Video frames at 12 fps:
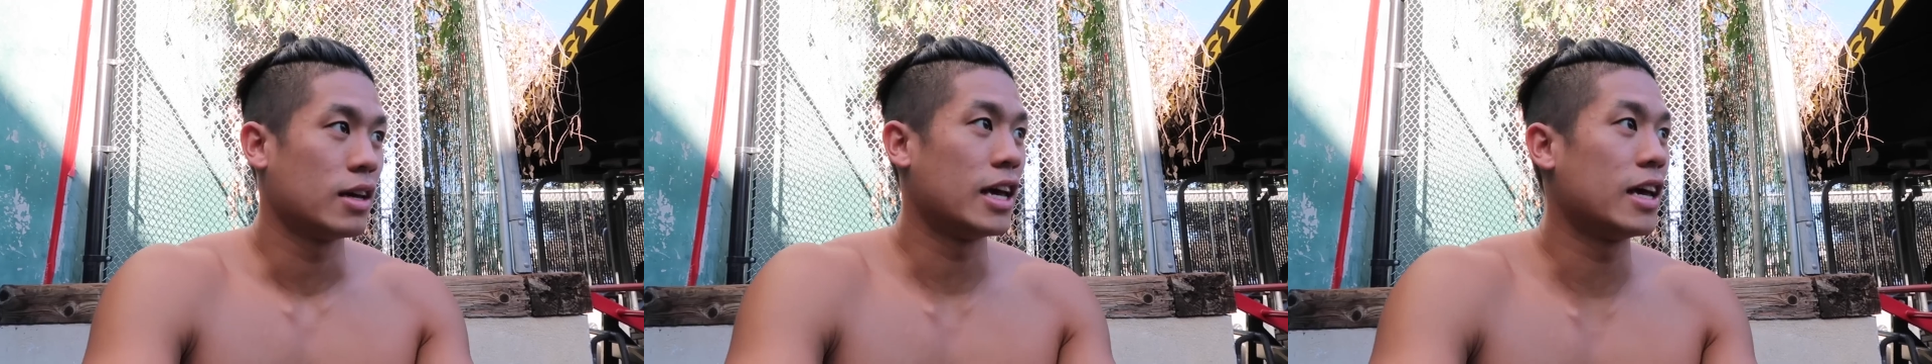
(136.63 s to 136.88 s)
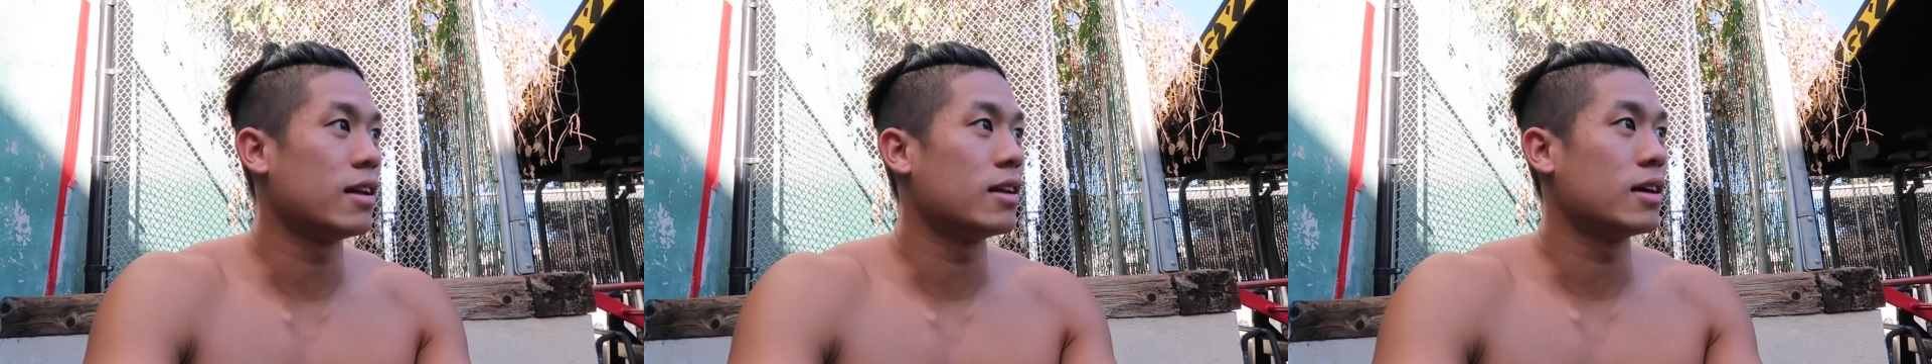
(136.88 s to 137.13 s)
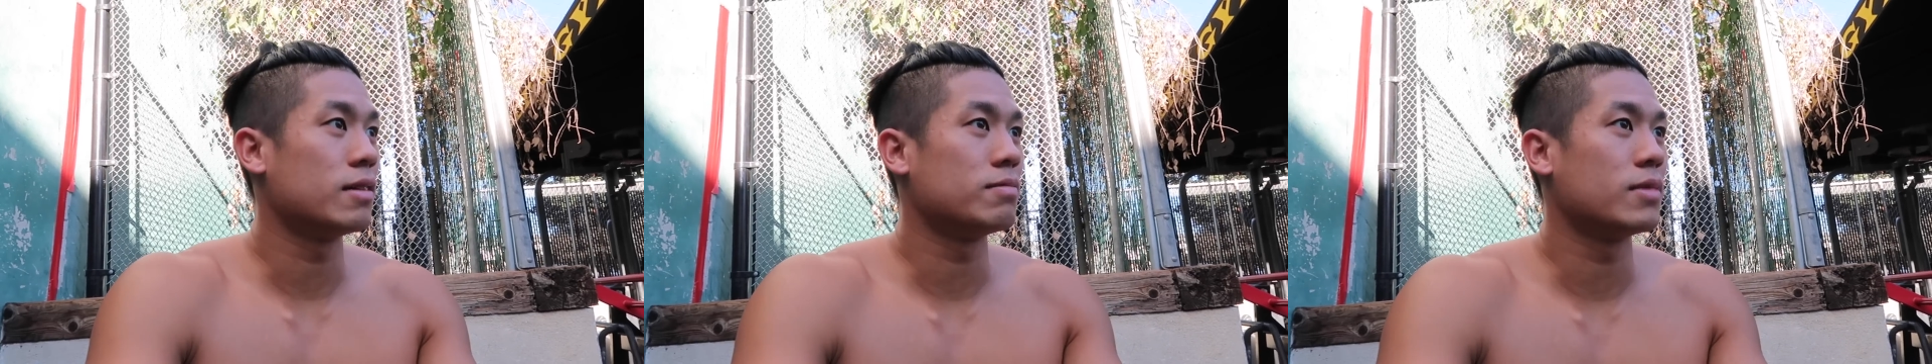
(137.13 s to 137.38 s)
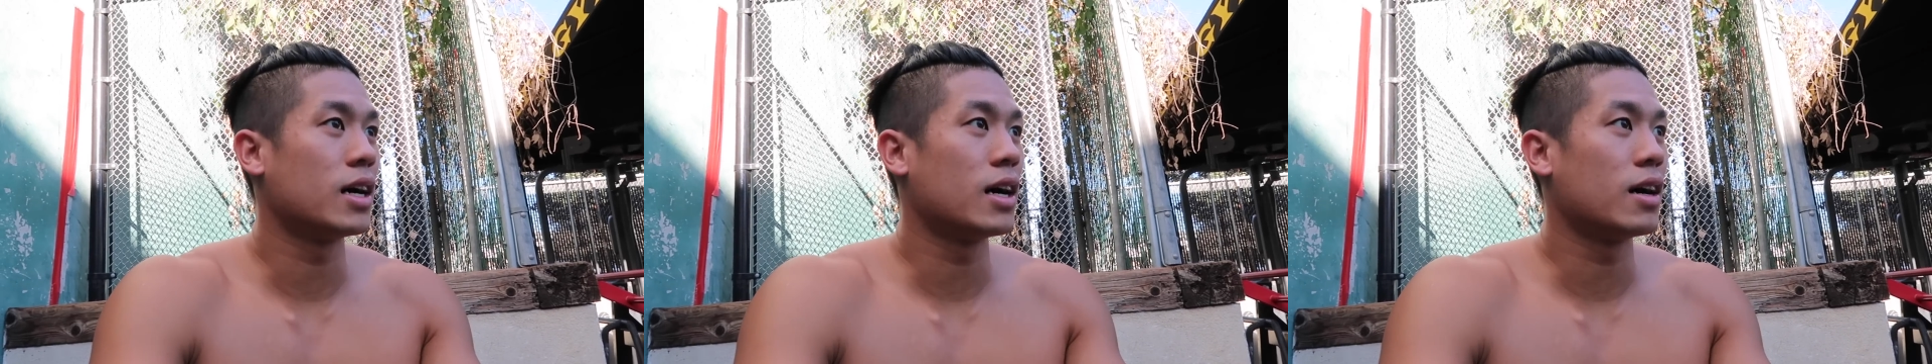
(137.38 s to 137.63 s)
hit
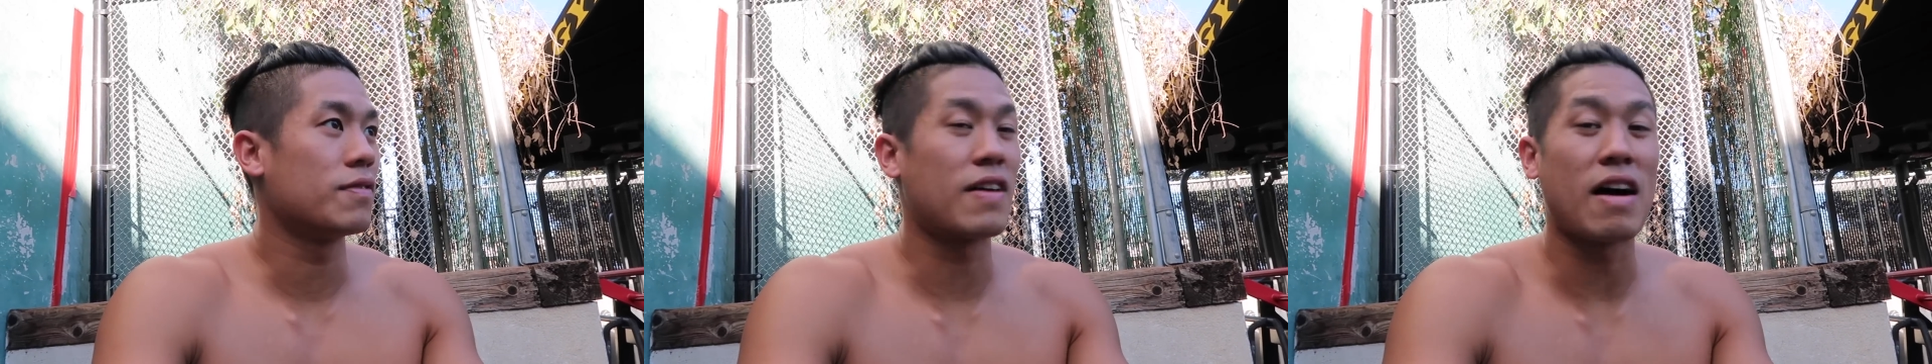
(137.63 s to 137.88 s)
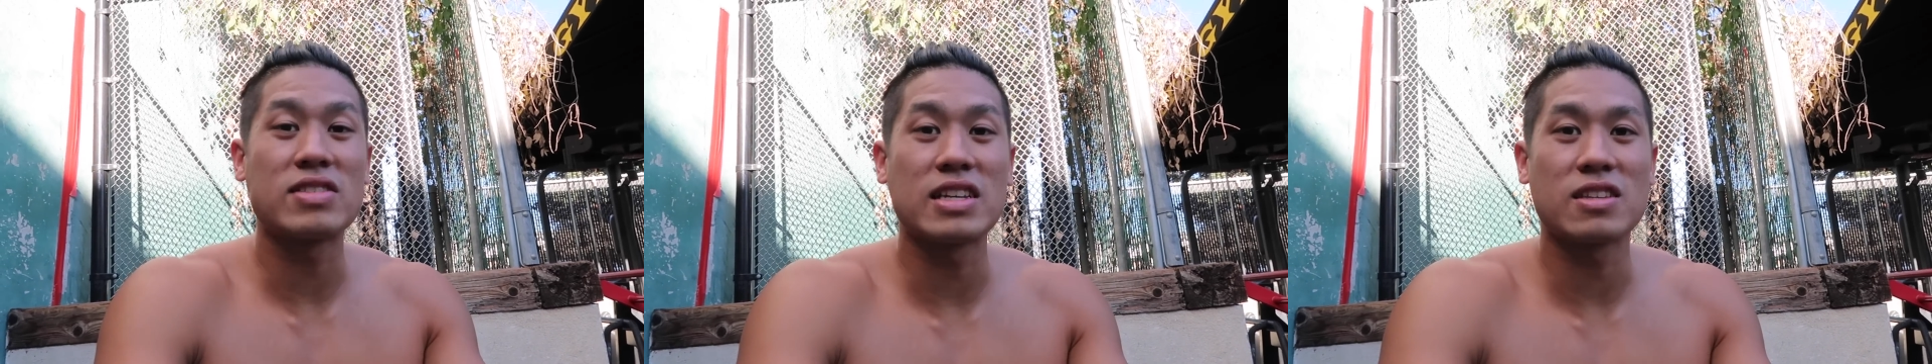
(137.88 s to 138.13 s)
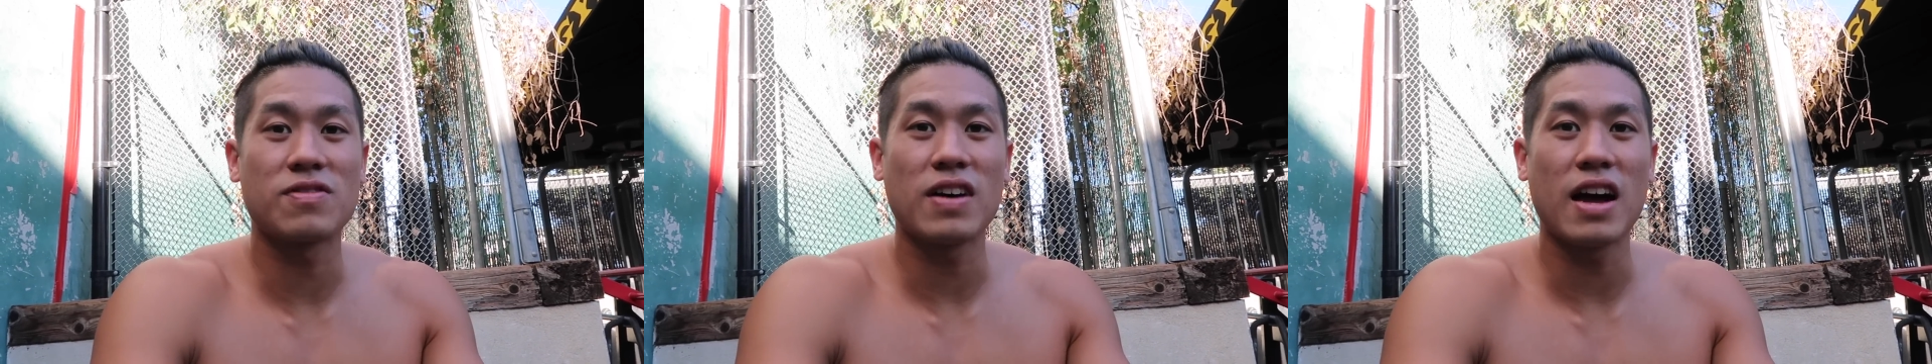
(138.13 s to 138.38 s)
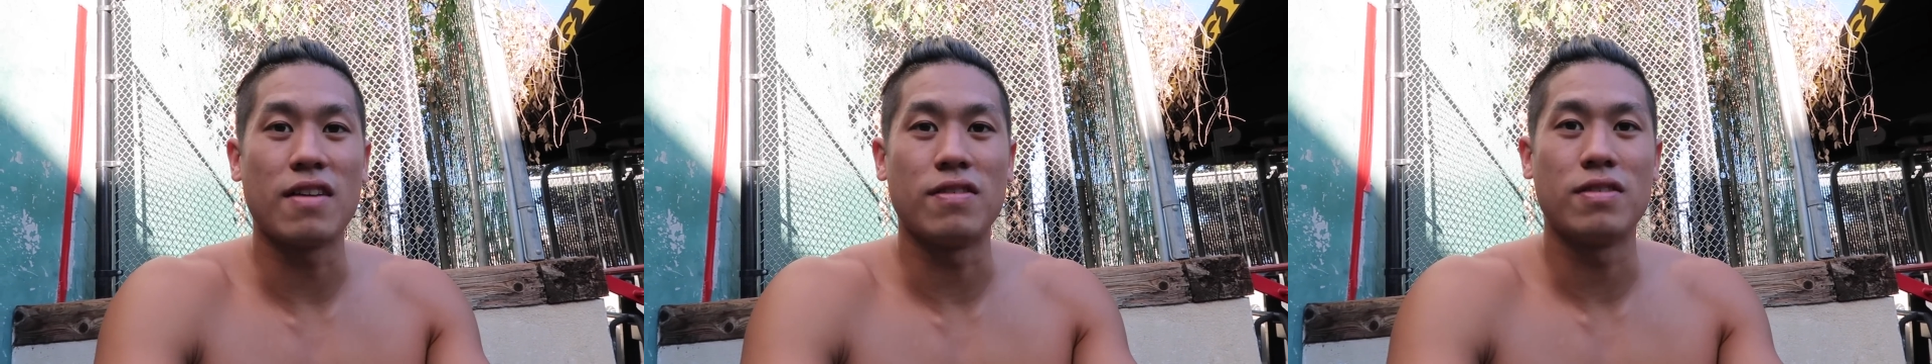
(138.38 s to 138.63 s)
5 sets of
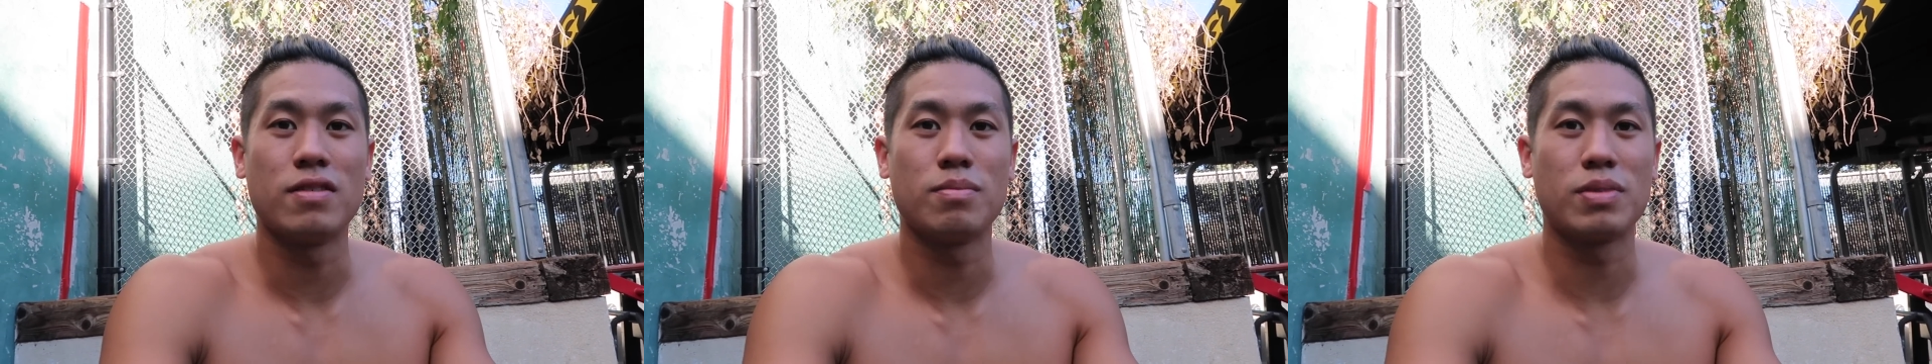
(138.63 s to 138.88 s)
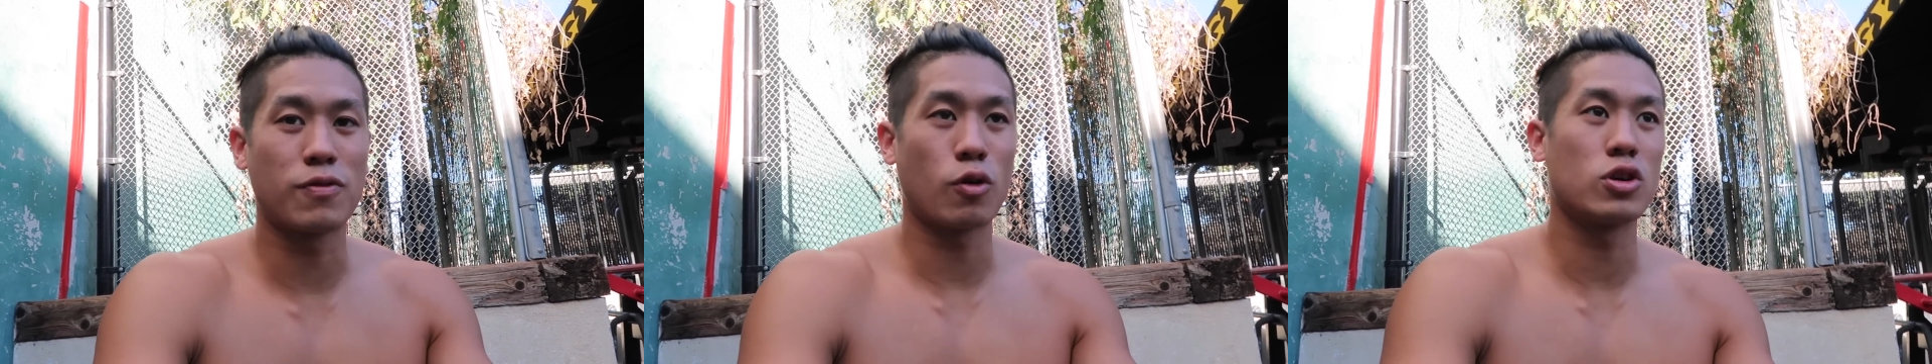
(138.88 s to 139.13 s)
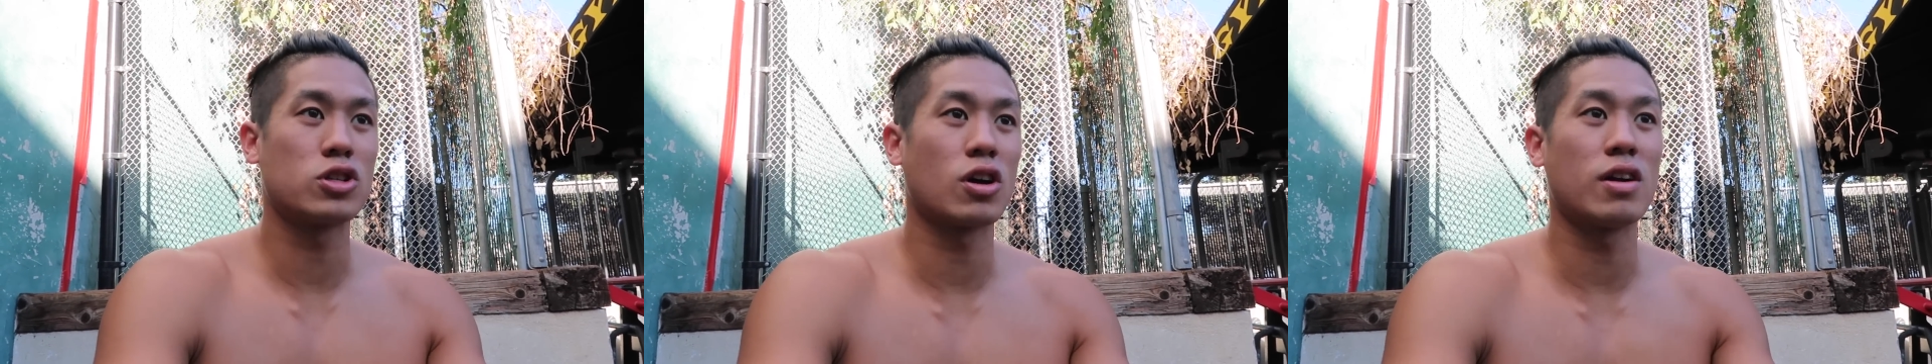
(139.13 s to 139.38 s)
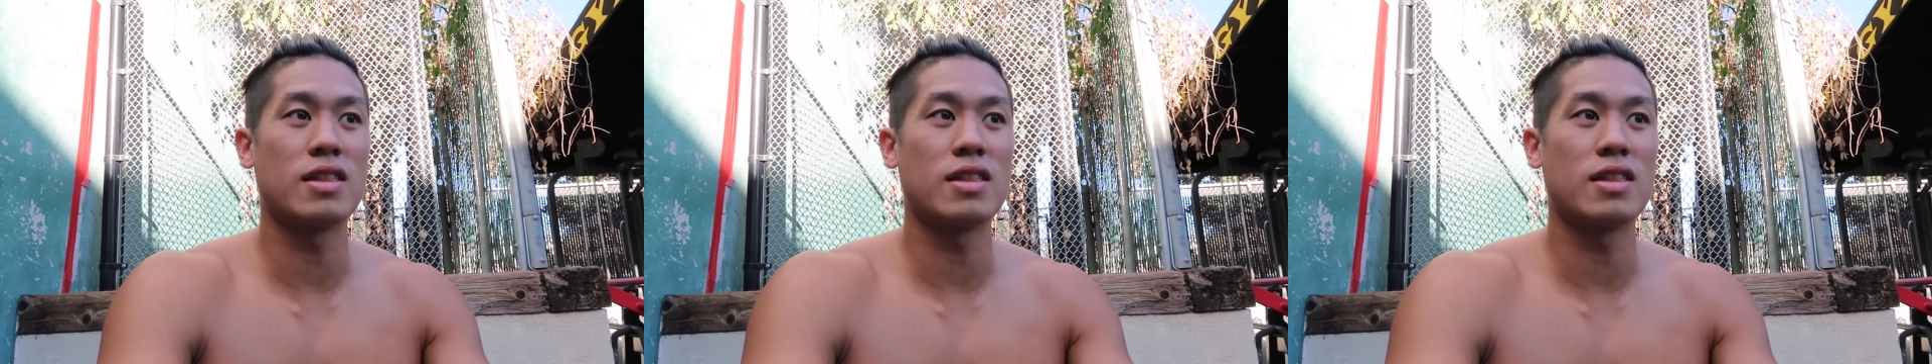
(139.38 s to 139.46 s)
5 before you start,